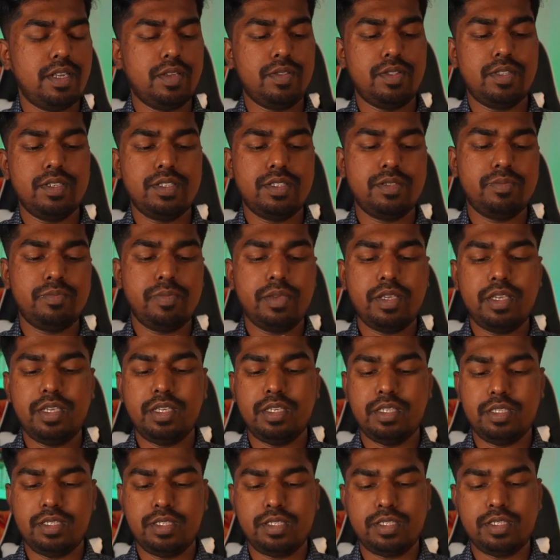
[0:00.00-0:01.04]
Now this
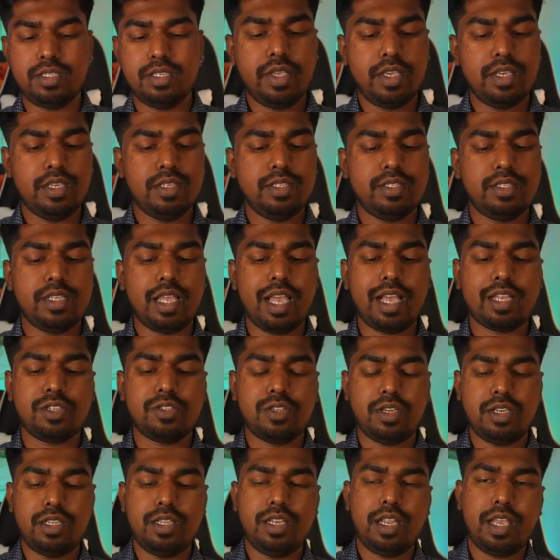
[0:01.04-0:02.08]
piece is
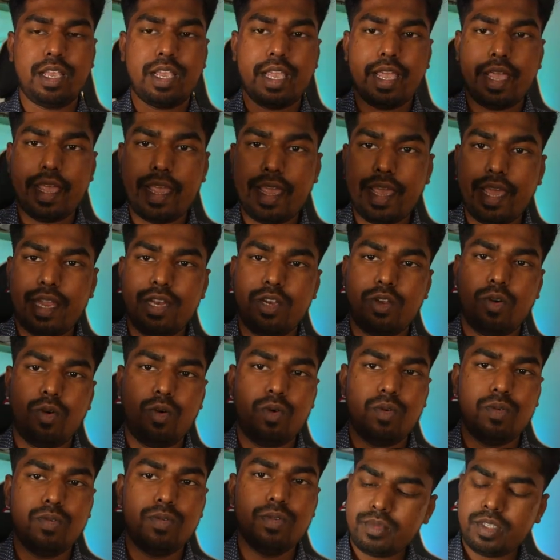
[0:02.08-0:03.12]
actually like a
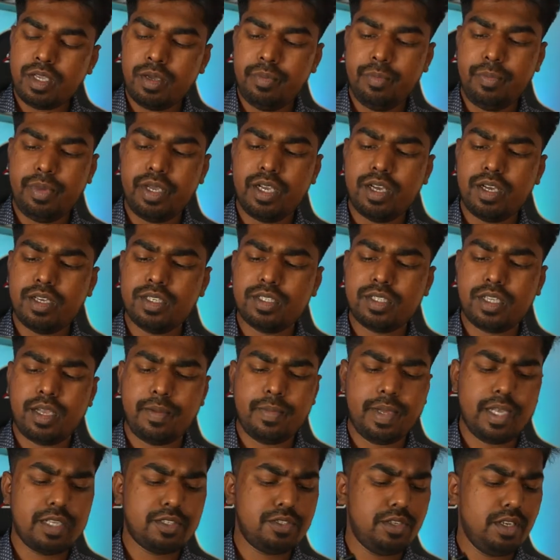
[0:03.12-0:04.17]
handle. Because I'm
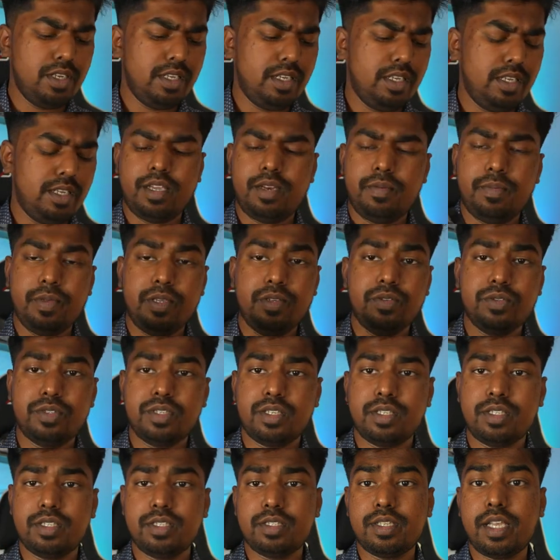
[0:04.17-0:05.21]
actually going to be
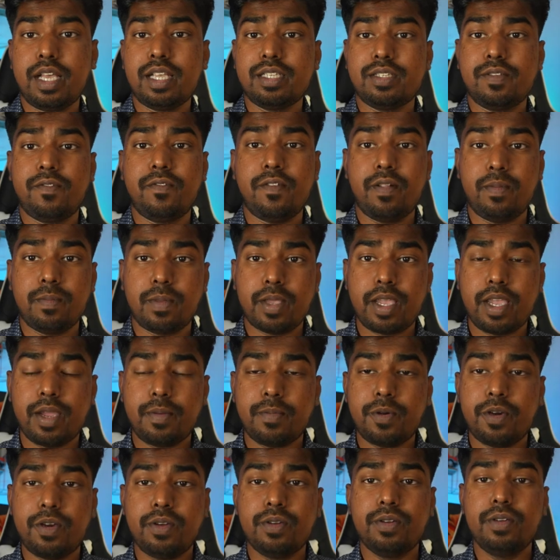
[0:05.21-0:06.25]
using this as a film
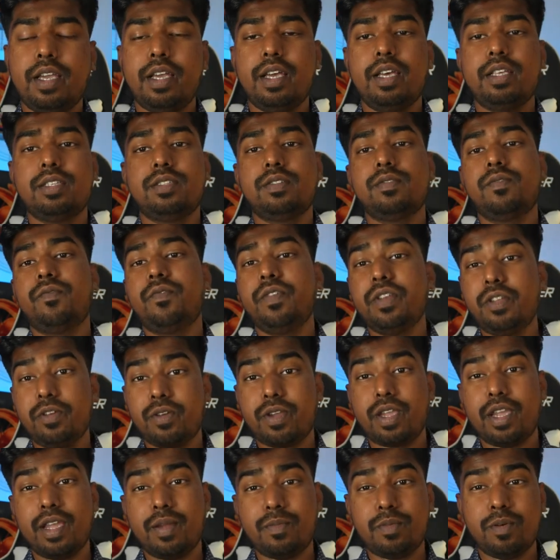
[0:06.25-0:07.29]
camera, as a video
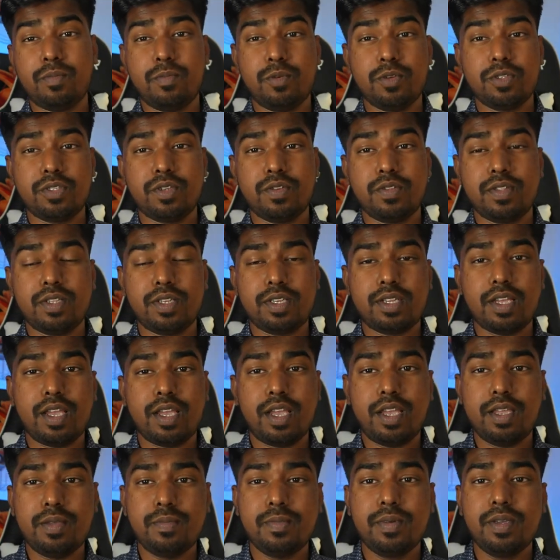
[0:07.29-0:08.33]
camera most of the
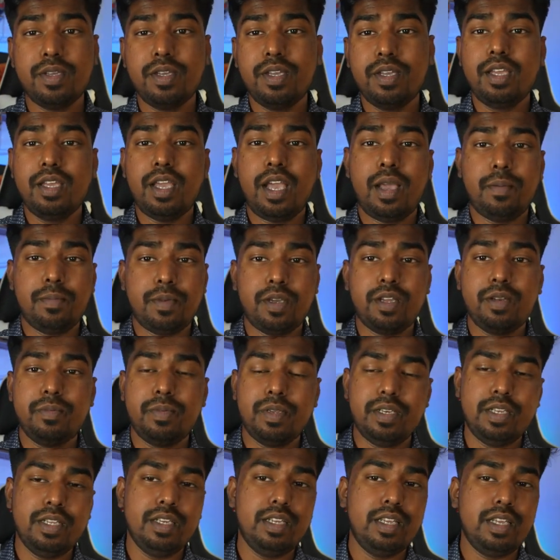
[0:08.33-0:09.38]
time, I'm going to be
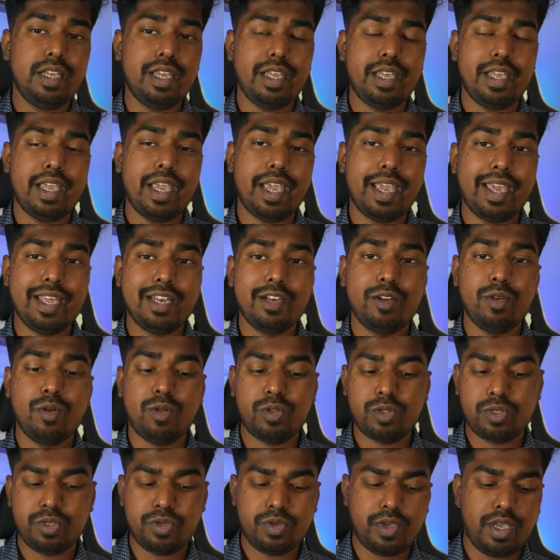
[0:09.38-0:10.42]
needing a handle
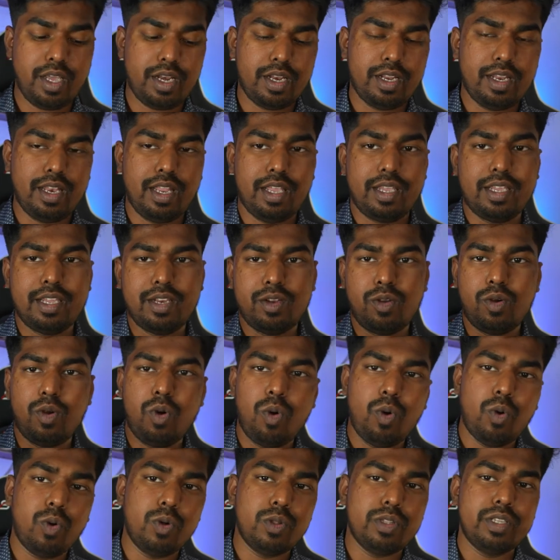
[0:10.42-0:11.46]
to kind of like, you know,
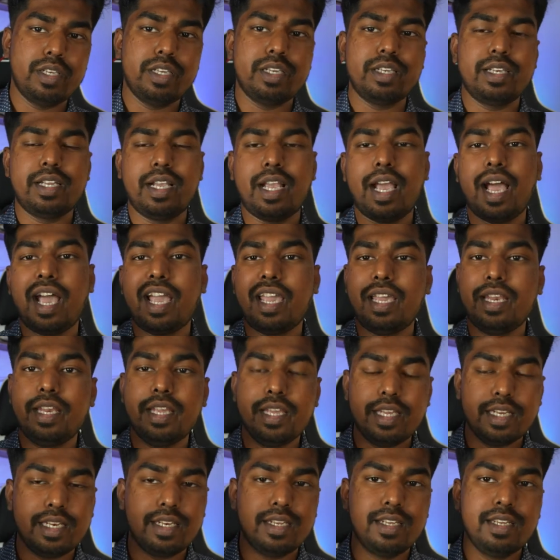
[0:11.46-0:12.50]
hold it, guide
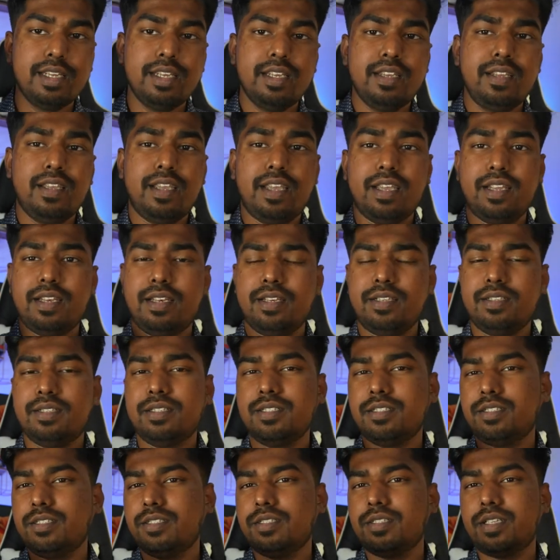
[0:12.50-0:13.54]
it. And
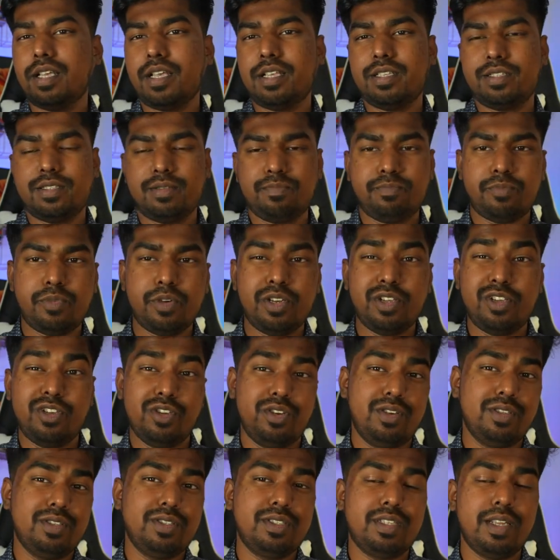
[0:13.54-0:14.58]
since this has pretty
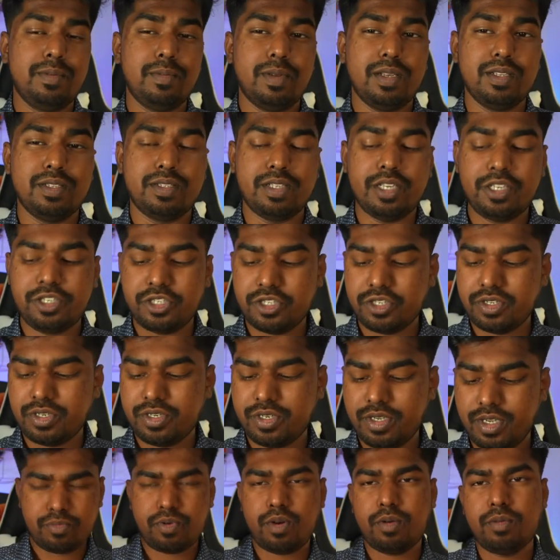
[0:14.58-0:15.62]
good stabilization,
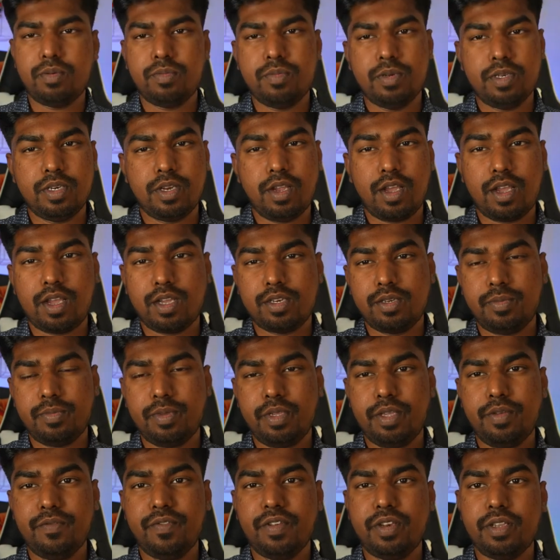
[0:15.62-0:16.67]
probably not going to be
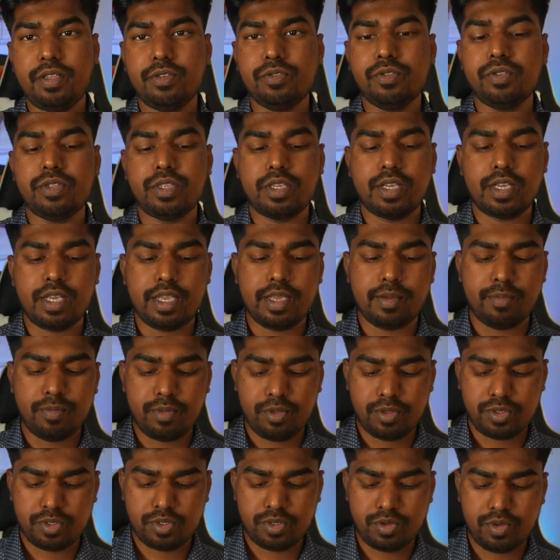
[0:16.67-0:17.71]
even using a
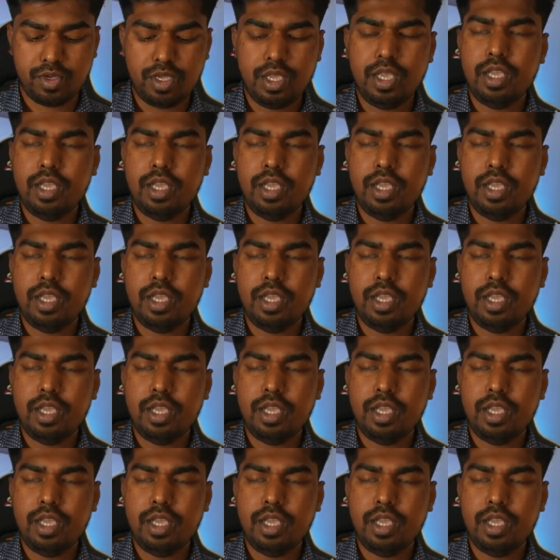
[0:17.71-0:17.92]
gimbal. So,